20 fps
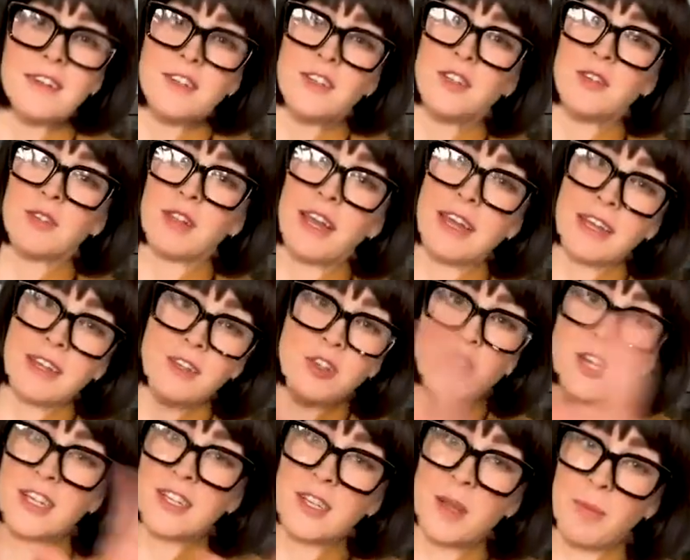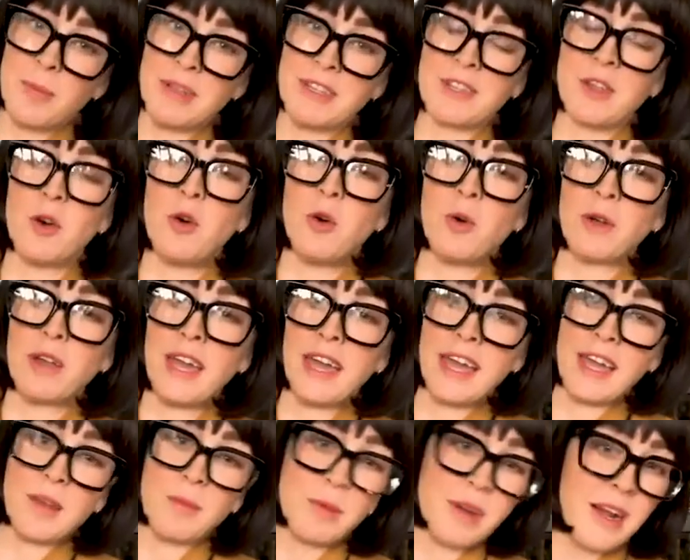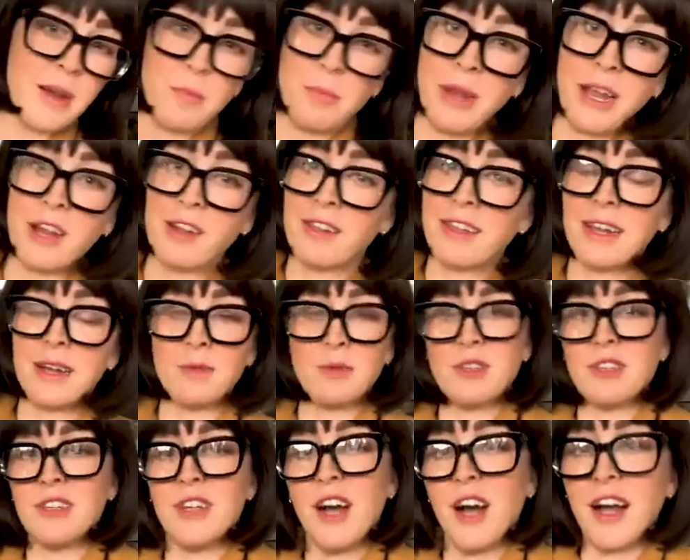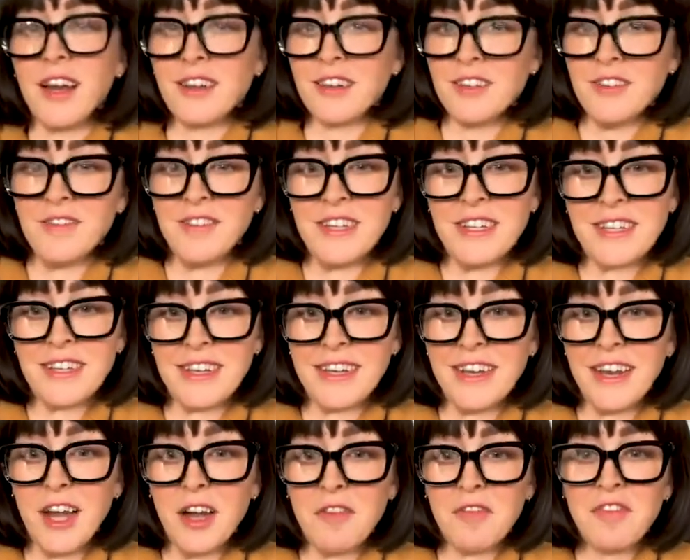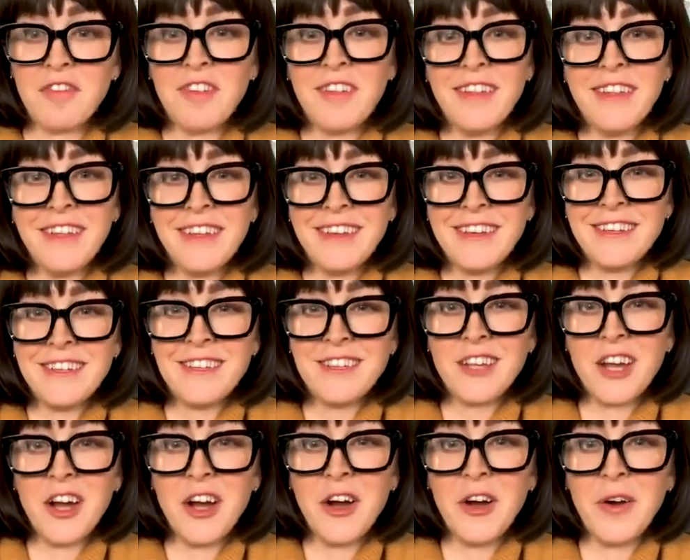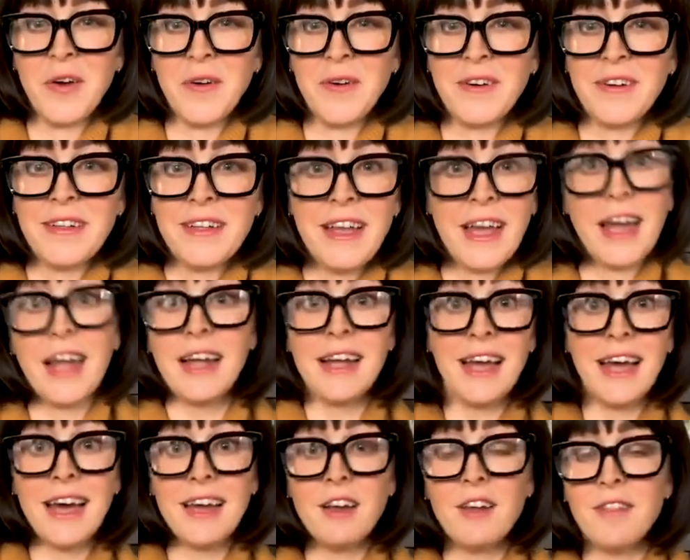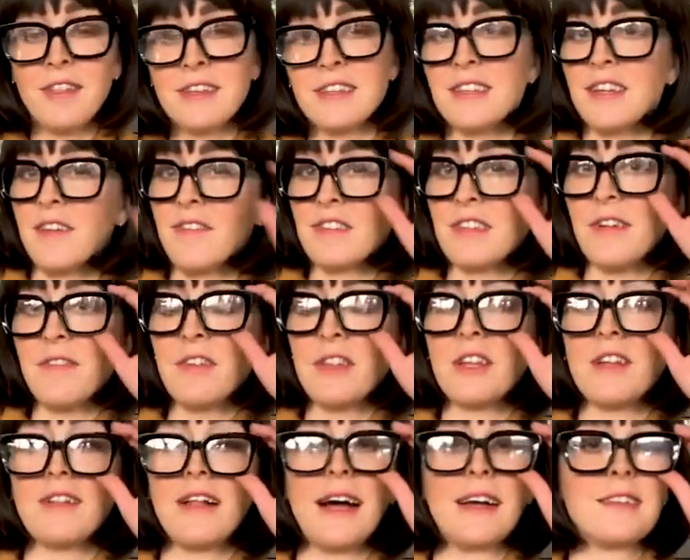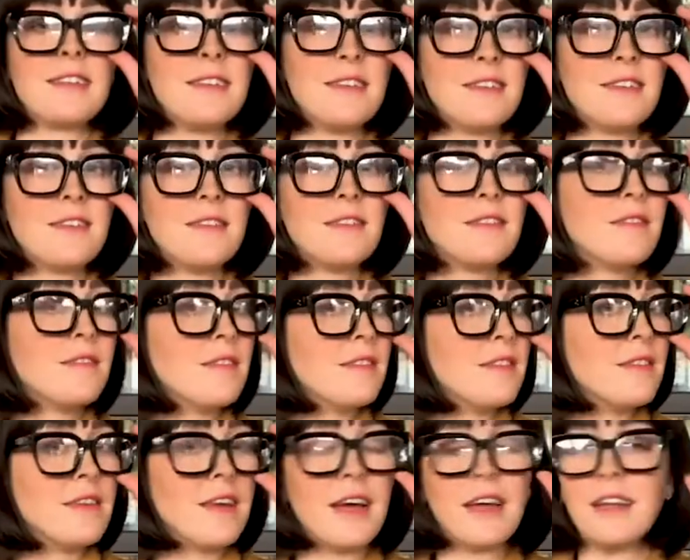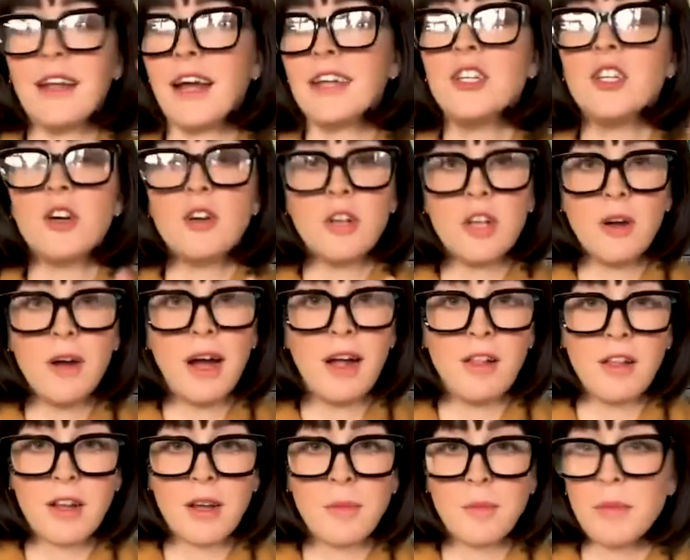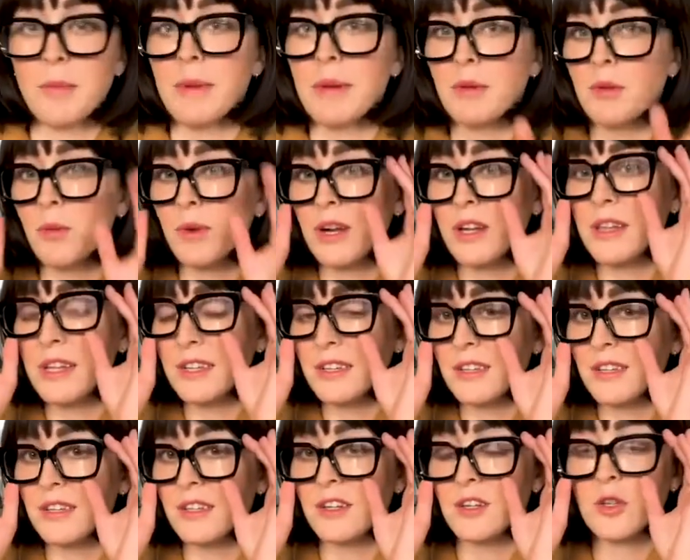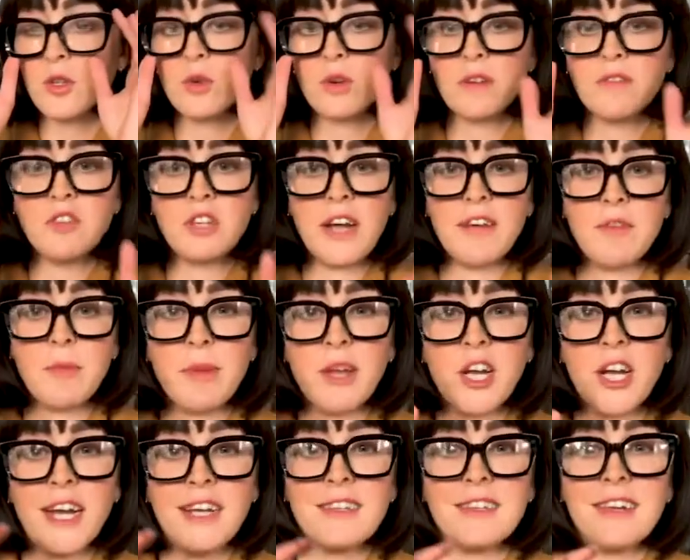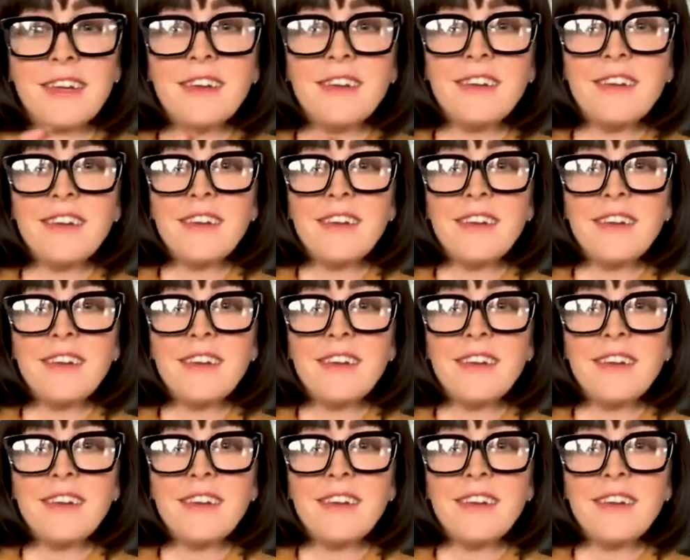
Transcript: to like dress up as the whole gang, but apparently I was not convincing enough. So, and I had all this stuff except for the glasses. And I don't know how long I'm gonna be able to wear these because they're sort of driving me crazy.